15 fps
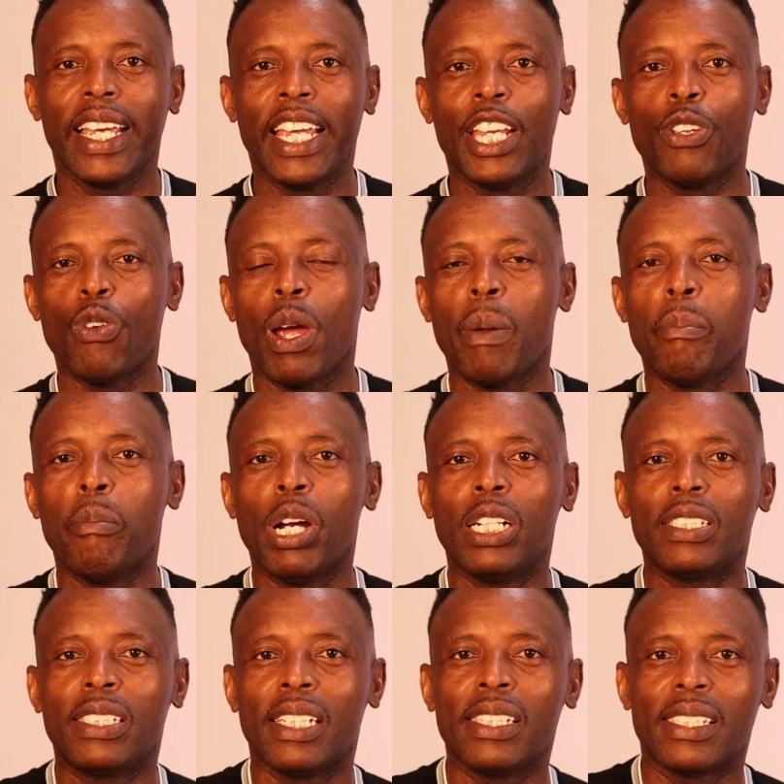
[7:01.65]
in your
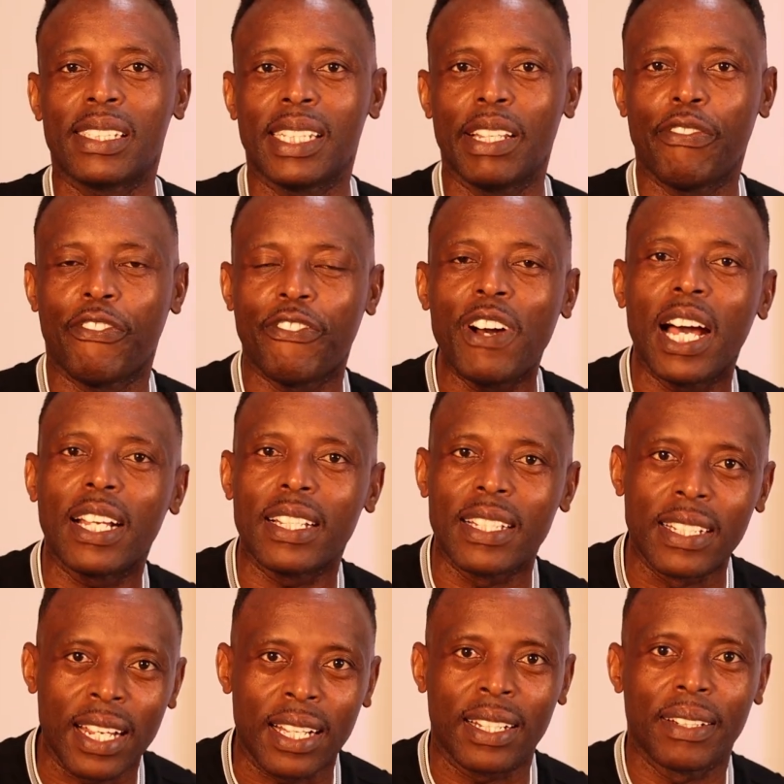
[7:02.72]
emergency
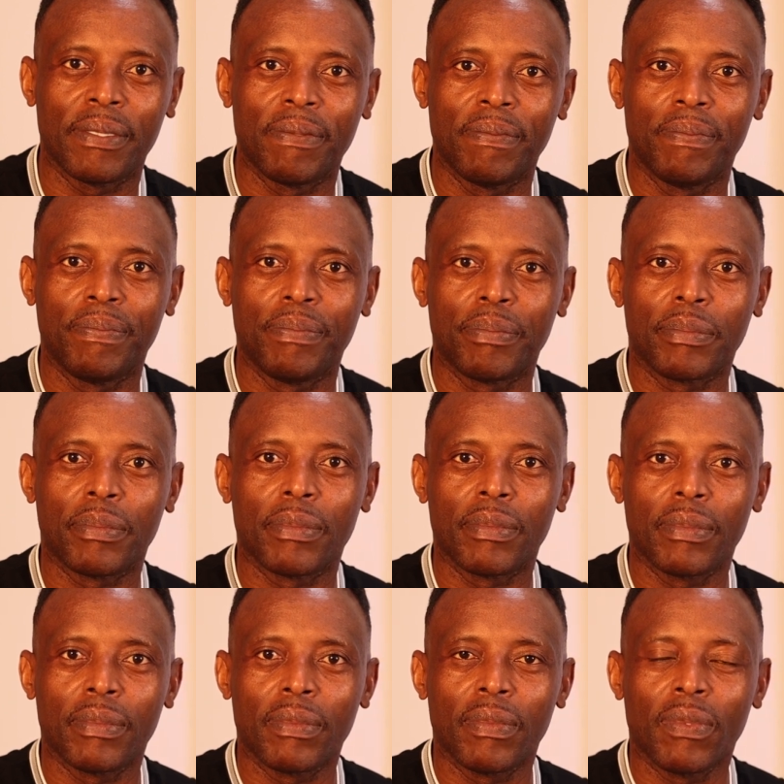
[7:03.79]
fund,
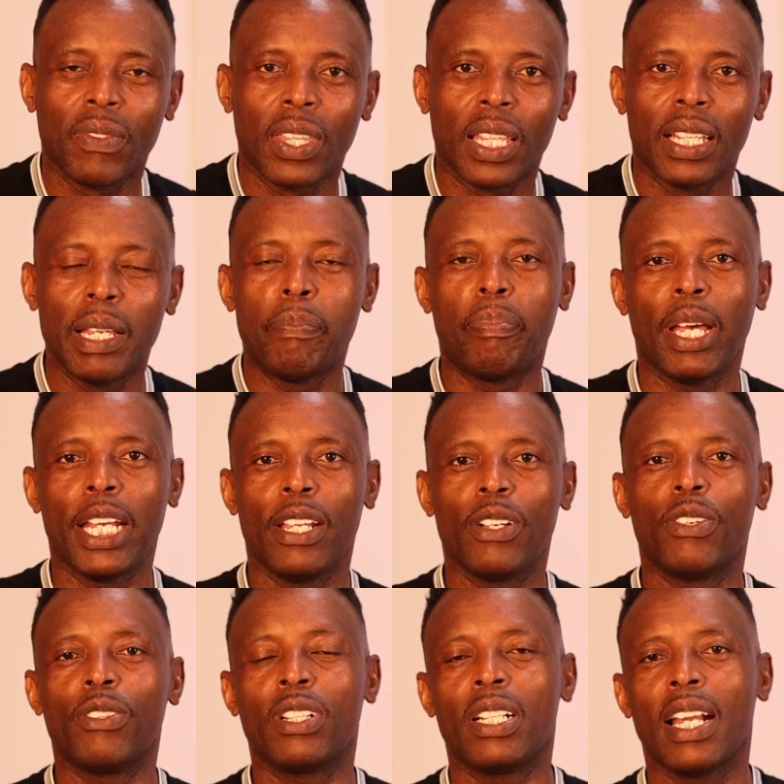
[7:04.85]

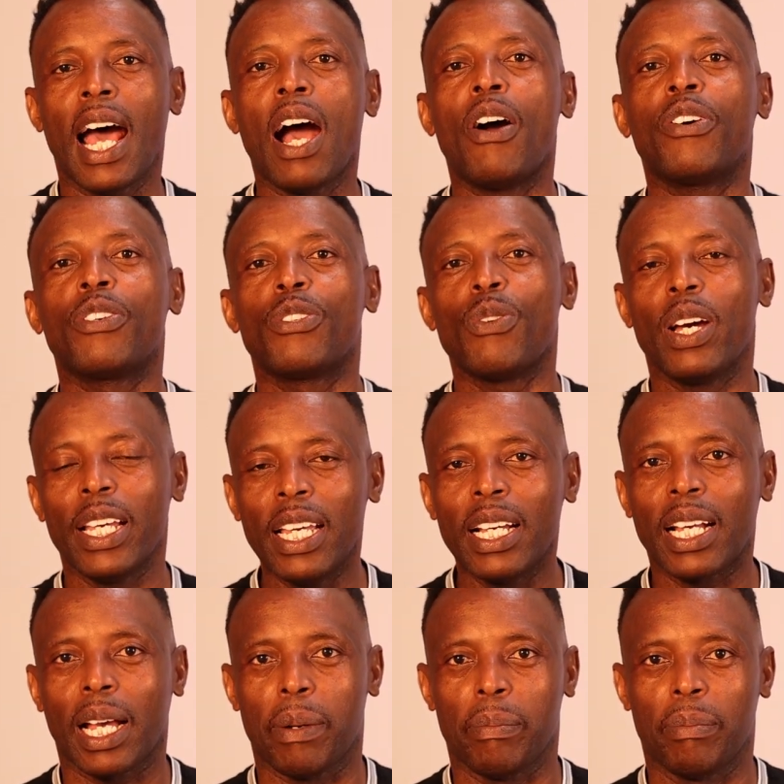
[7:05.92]
depending on now your
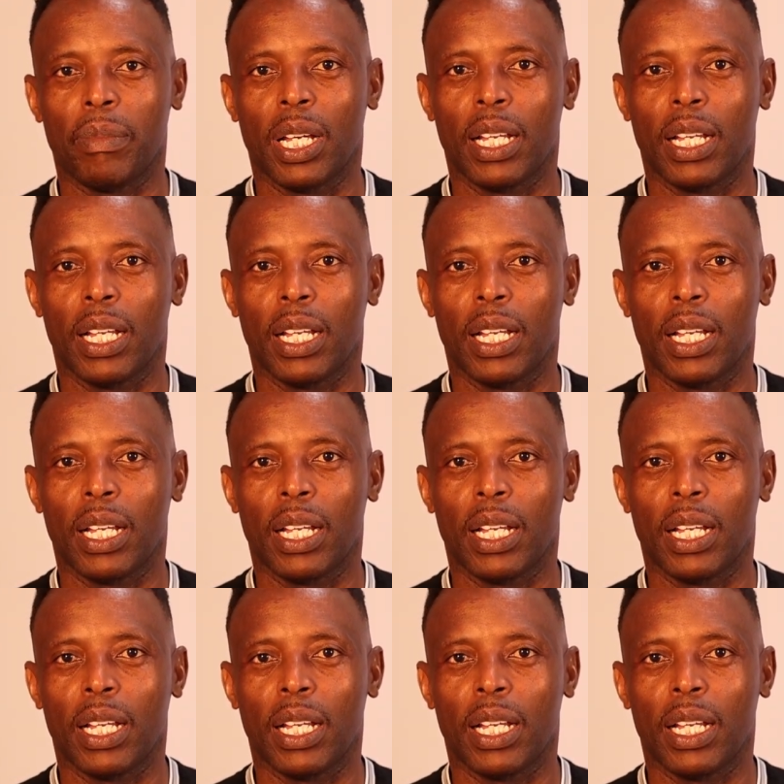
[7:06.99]
income.